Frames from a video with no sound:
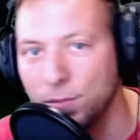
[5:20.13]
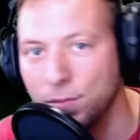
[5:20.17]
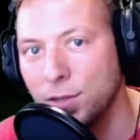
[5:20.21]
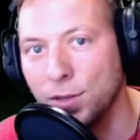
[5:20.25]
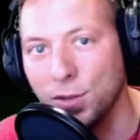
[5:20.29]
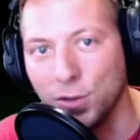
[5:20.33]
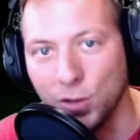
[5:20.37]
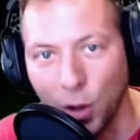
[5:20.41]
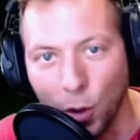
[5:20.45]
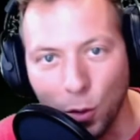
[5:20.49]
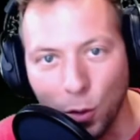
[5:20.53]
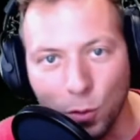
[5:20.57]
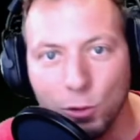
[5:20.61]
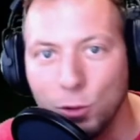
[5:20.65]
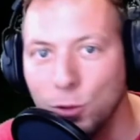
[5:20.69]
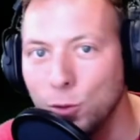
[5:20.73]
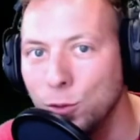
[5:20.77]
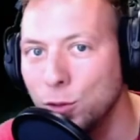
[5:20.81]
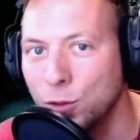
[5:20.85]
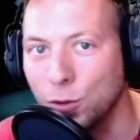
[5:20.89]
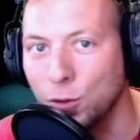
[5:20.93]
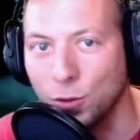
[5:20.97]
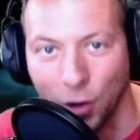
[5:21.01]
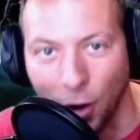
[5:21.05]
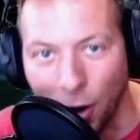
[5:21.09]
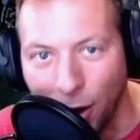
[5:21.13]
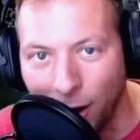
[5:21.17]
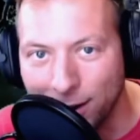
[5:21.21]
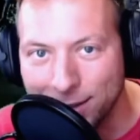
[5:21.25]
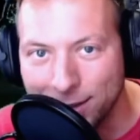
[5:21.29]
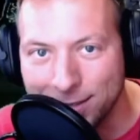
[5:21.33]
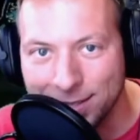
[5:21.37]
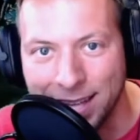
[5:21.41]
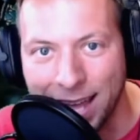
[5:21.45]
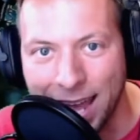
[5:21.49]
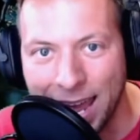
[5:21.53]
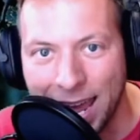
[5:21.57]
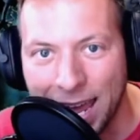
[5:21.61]
So don't use your
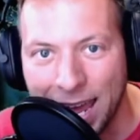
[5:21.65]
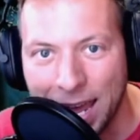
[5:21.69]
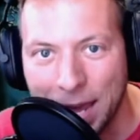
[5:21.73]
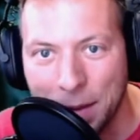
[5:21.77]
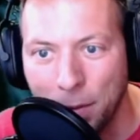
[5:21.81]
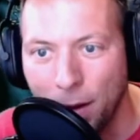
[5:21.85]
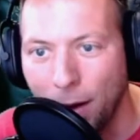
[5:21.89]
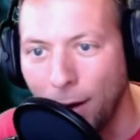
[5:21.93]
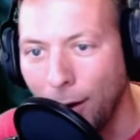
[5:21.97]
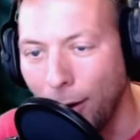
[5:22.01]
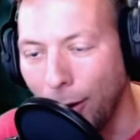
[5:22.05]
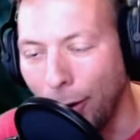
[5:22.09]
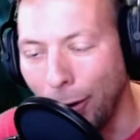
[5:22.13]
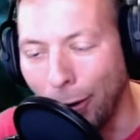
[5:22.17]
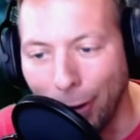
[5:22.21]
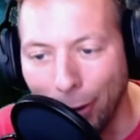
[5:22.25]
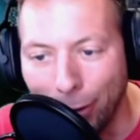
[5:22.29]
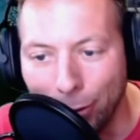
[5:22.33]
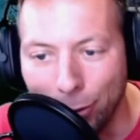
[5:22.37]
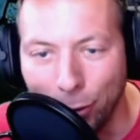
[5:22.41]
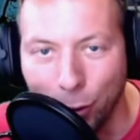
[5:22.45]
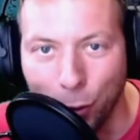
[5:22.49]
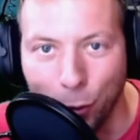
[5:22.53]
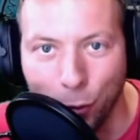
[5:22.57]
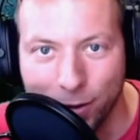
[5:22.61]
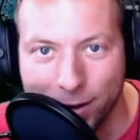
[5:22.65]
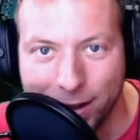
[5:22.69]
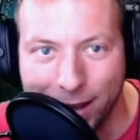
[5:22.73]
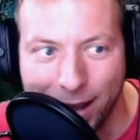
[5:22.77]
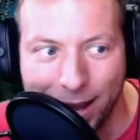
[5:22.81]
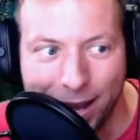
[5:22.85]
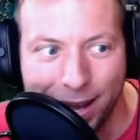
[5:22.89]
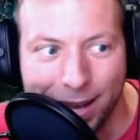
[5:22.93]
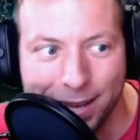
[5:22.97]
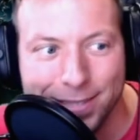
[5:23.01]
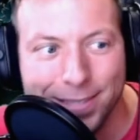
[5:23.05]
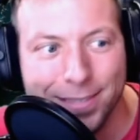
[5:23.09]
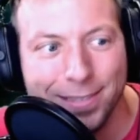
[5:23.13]
dog's name, all
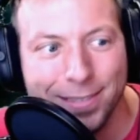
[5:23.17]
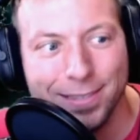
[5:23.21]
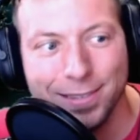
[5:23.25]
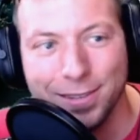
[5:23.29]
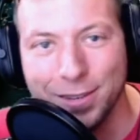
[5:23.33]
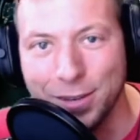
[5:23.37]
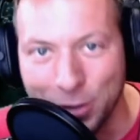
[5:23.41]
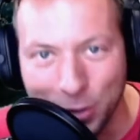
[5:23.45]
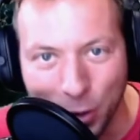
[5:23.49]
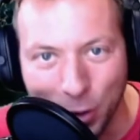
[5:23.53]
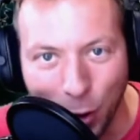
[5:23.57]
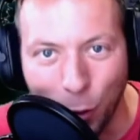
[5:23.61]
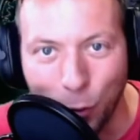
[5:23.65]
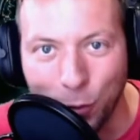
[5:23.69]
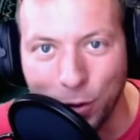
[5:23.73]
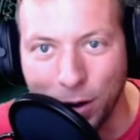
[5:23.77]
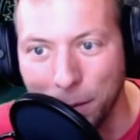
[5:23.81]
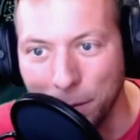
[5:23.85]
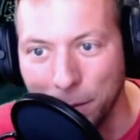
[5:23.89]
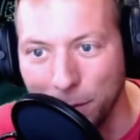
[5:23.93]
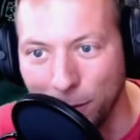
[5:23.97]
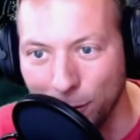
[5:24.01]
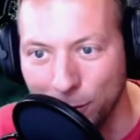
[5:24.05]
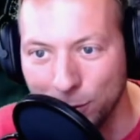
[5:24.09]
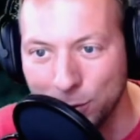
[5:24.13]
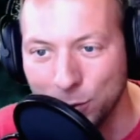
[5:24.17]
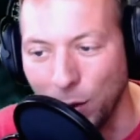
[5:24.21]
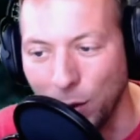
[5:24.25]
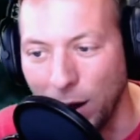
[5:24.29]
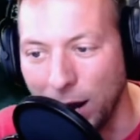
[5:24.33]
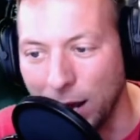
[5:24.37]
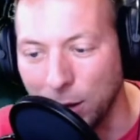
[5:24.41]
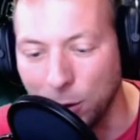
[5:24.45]
lowercase, no numbers, right?